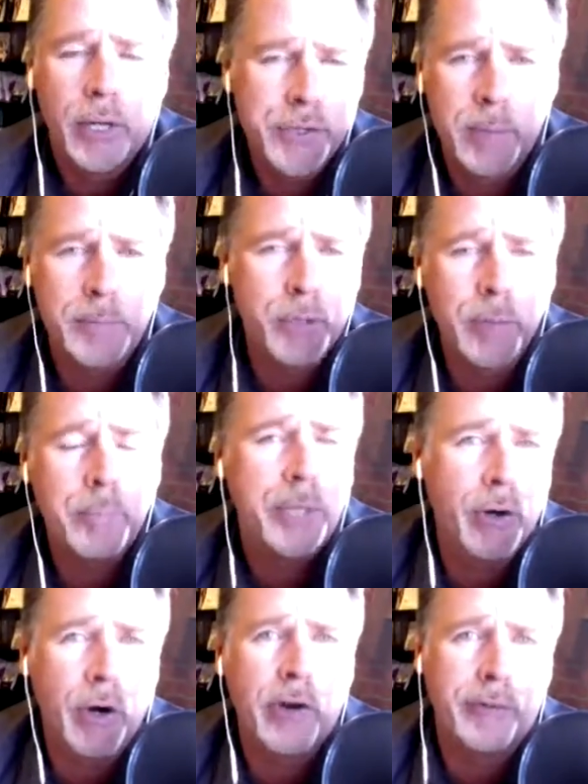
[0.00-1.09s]
Plus I'm doing
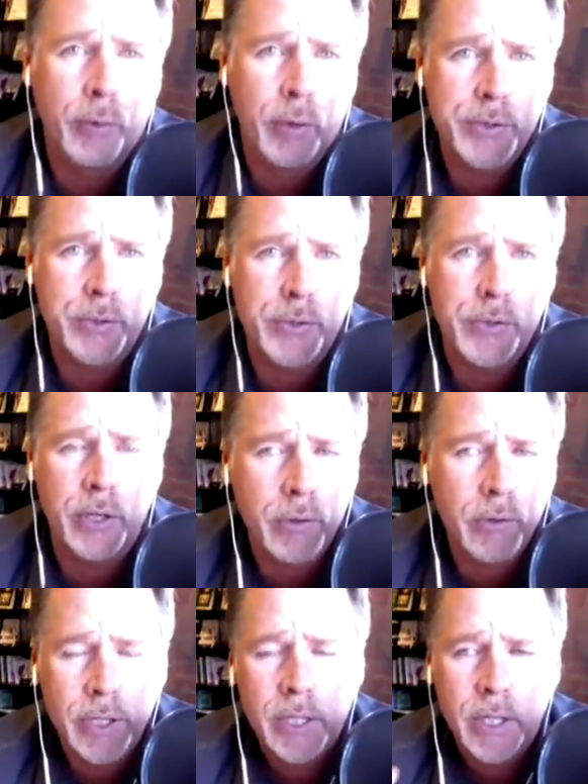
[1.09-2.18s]
PR for Russell.
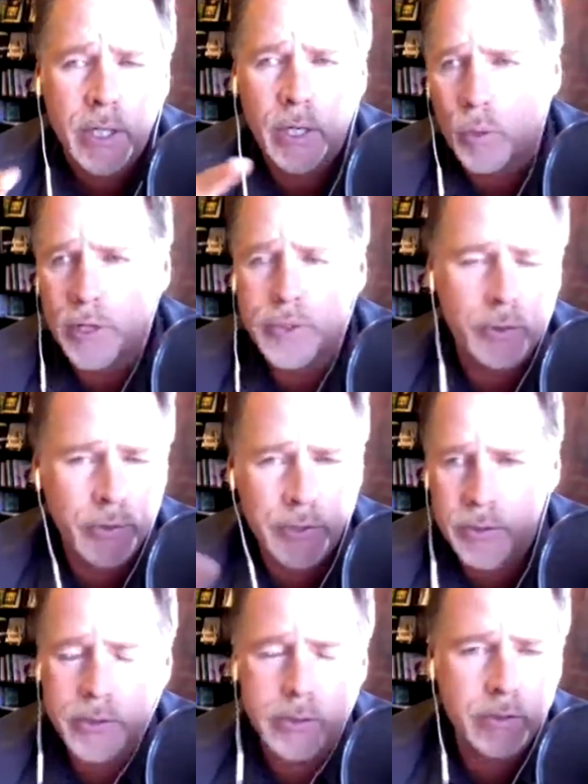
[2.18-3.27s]
So Russell
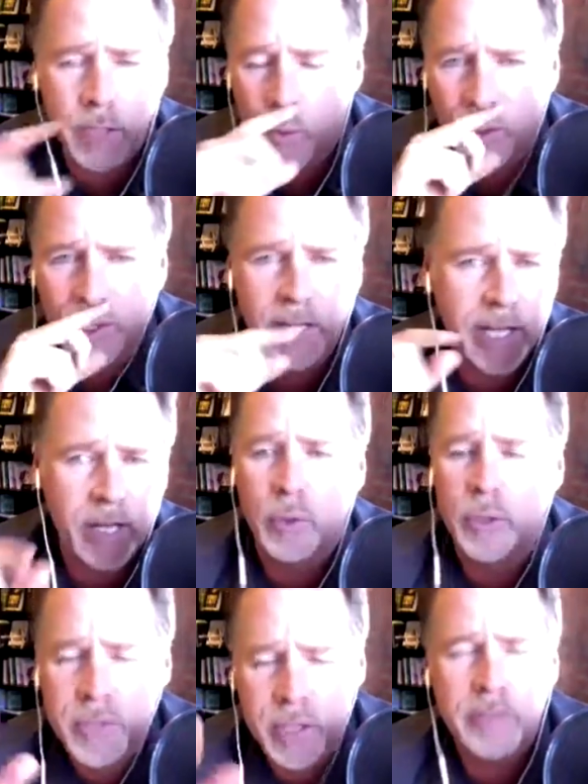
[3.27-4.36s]
is, we're going to get
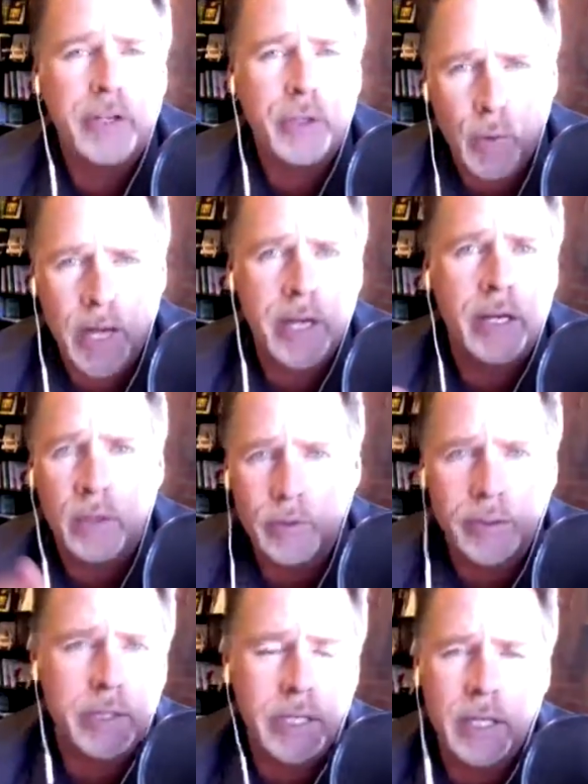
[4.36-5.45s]
him on TV,
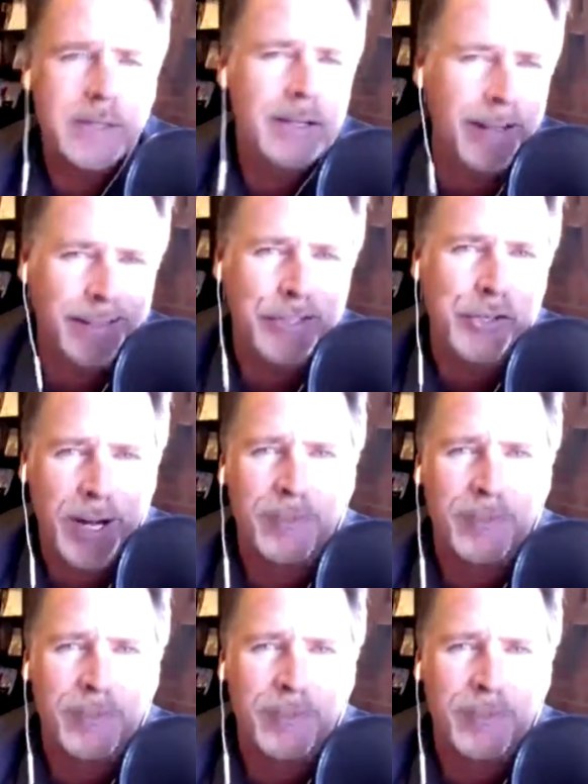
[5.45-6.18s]
radio, and he doesn't like to